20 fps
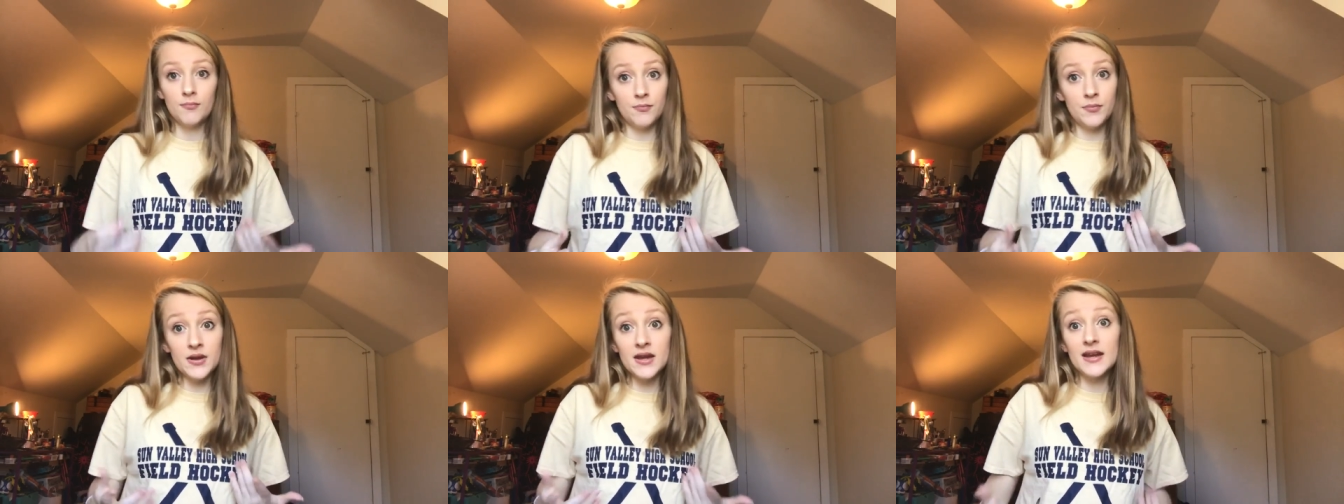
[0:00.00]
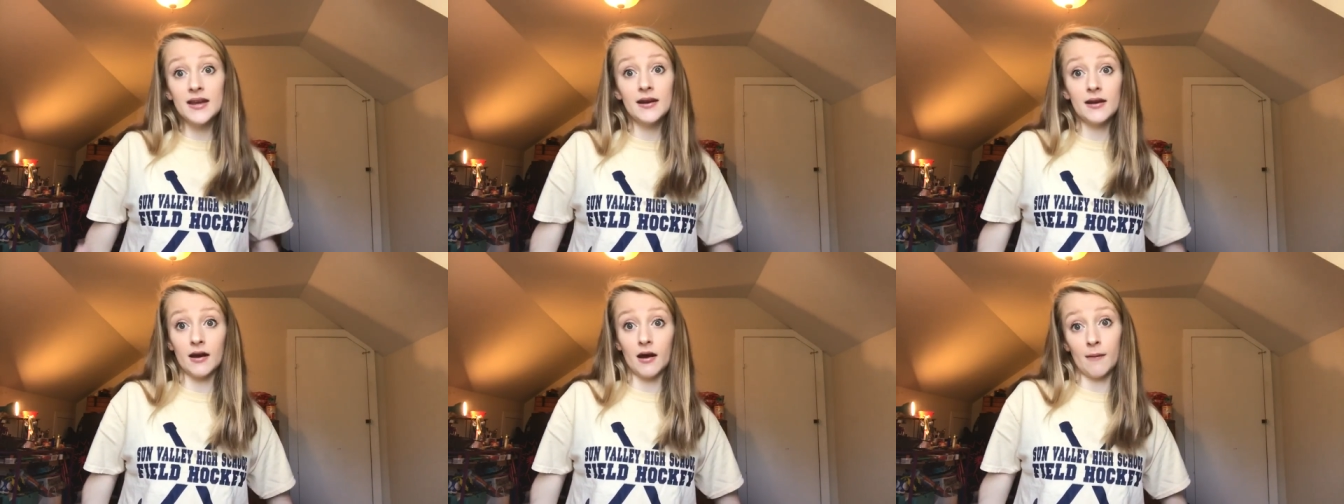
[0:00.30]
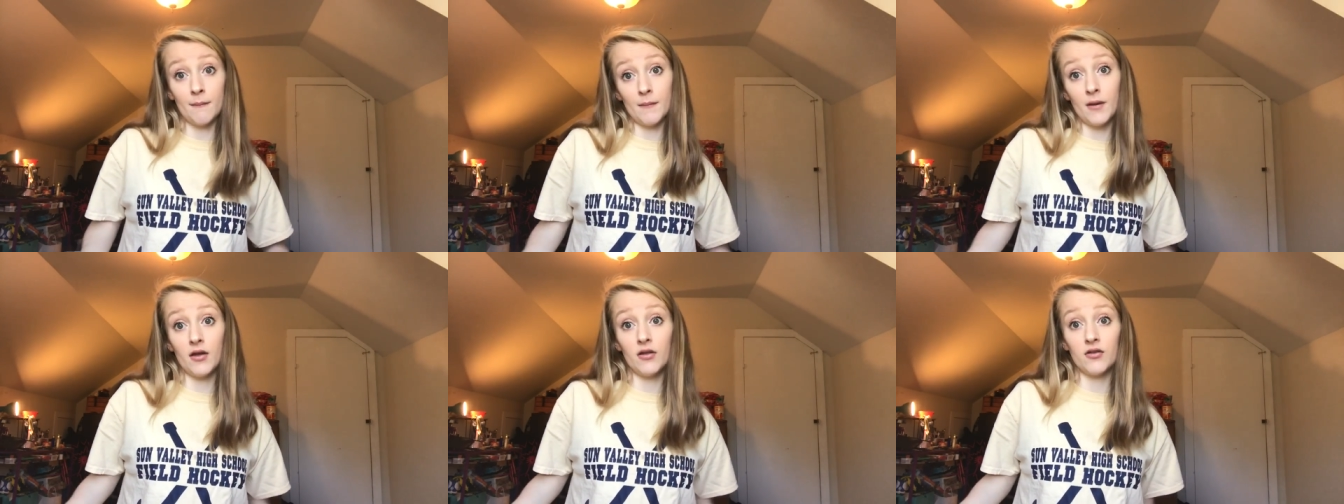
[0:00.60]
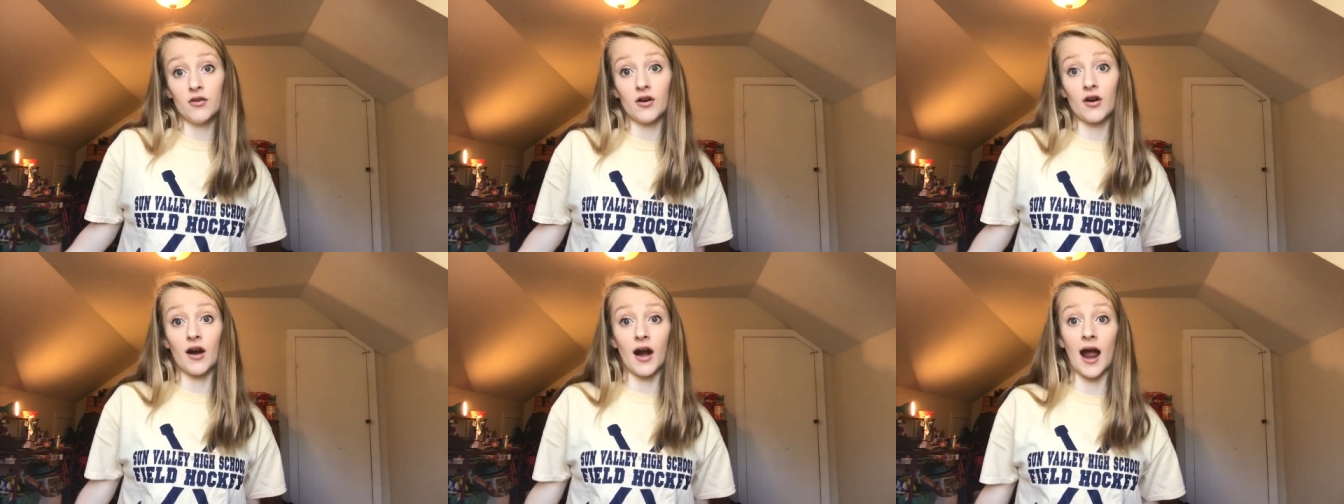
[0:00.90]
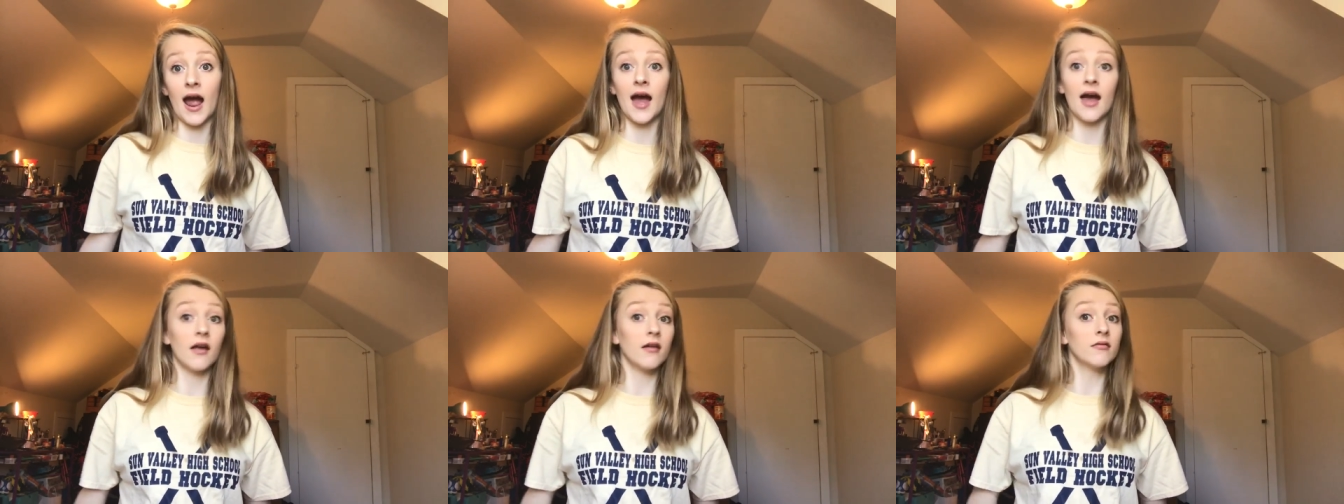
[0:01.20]
being a mother
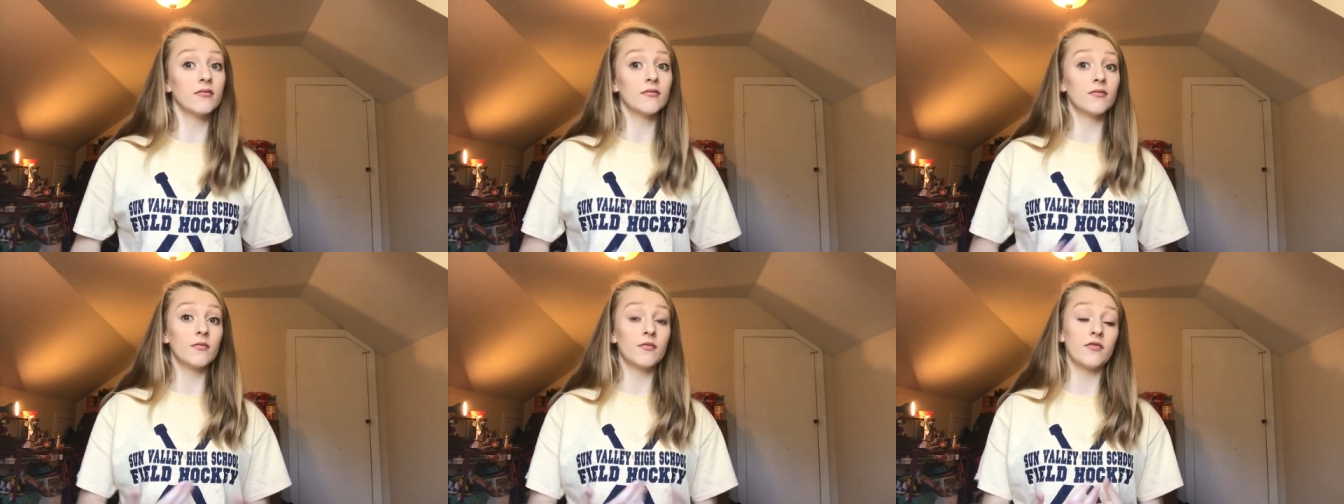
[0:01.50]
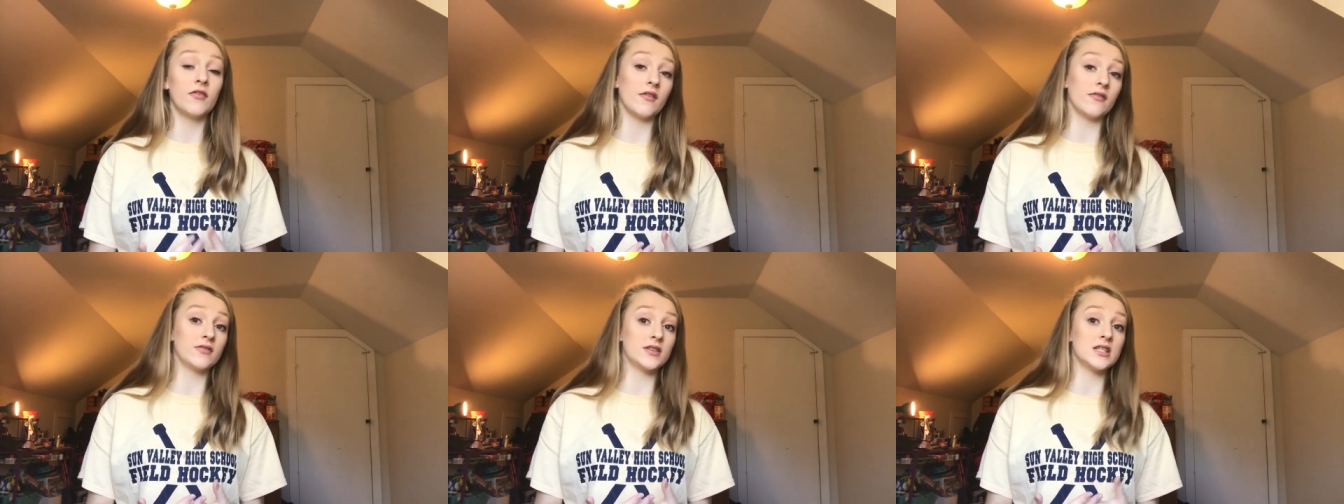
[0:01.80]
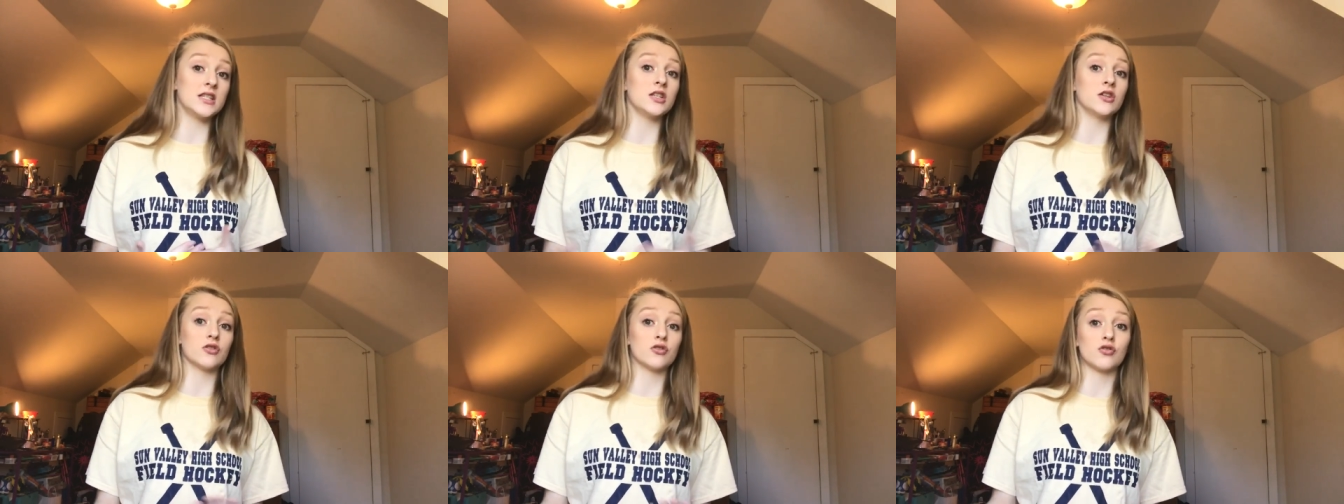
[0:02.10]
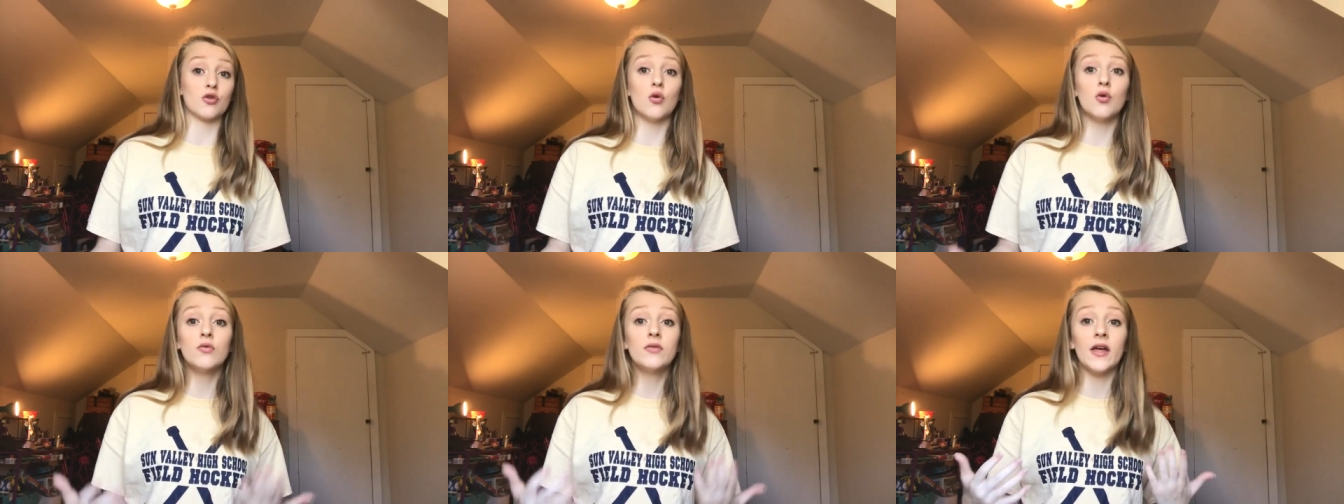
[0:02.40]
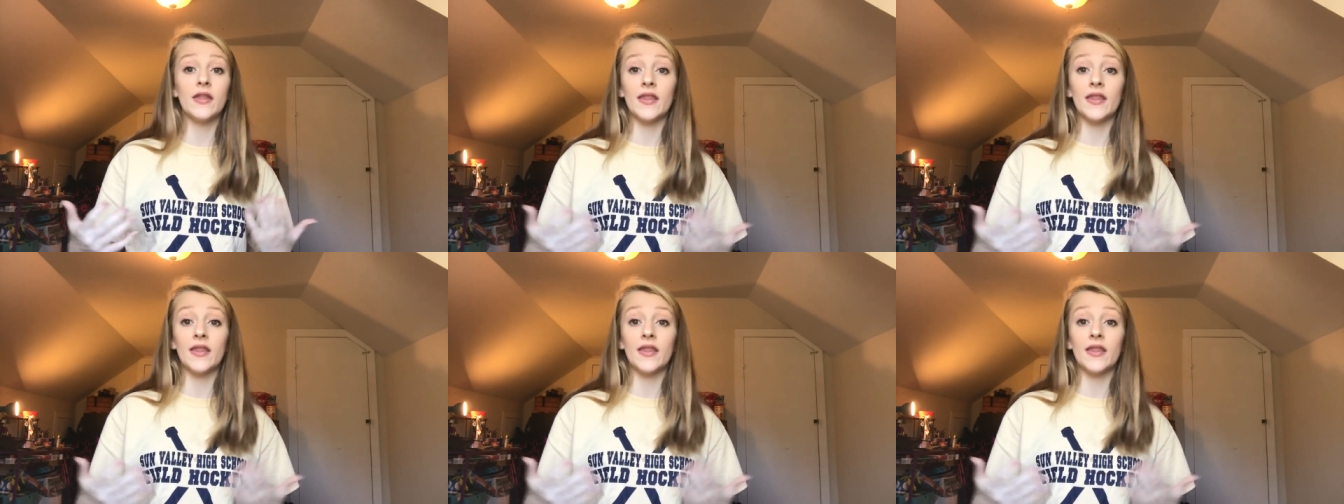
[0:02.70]
at 15 years old,